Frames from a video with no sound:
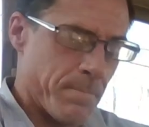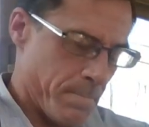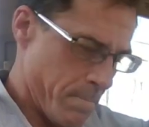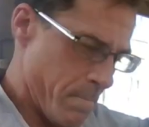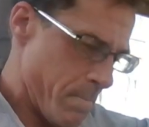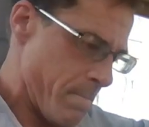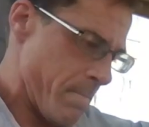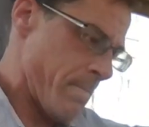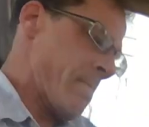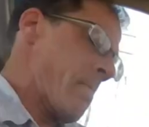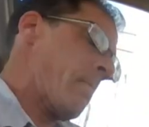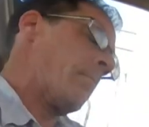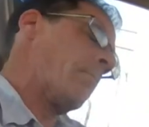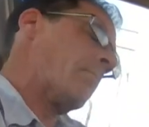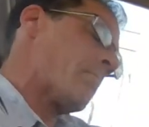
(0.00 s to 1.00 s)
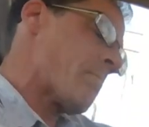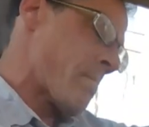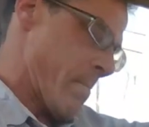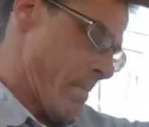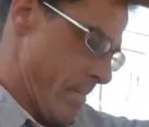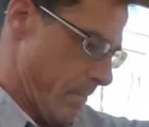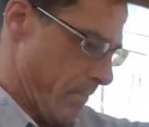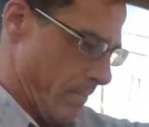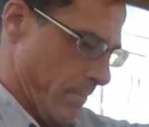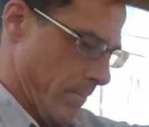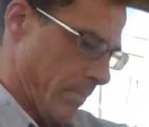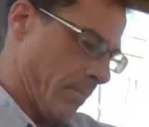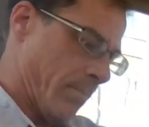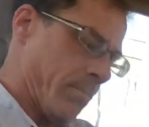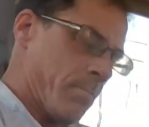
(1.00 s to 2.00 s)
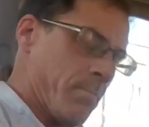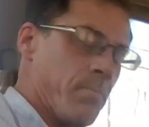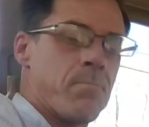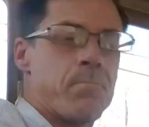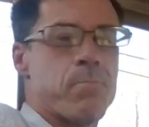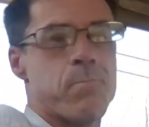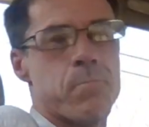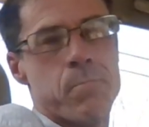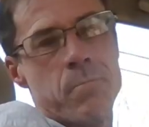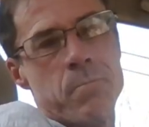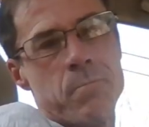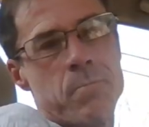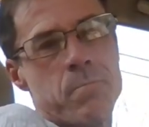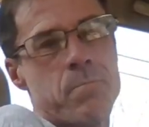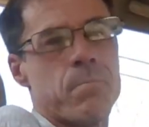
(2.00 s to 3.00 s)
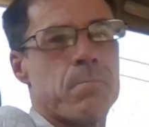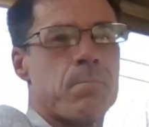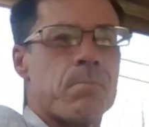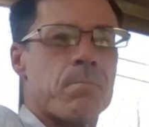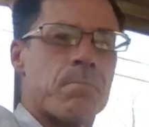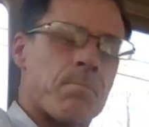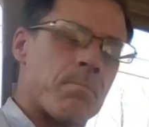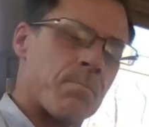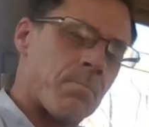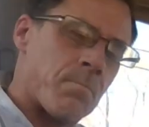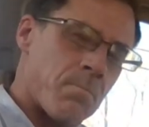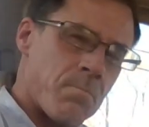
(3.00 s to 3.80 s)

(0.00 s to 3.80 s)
(no one is talking)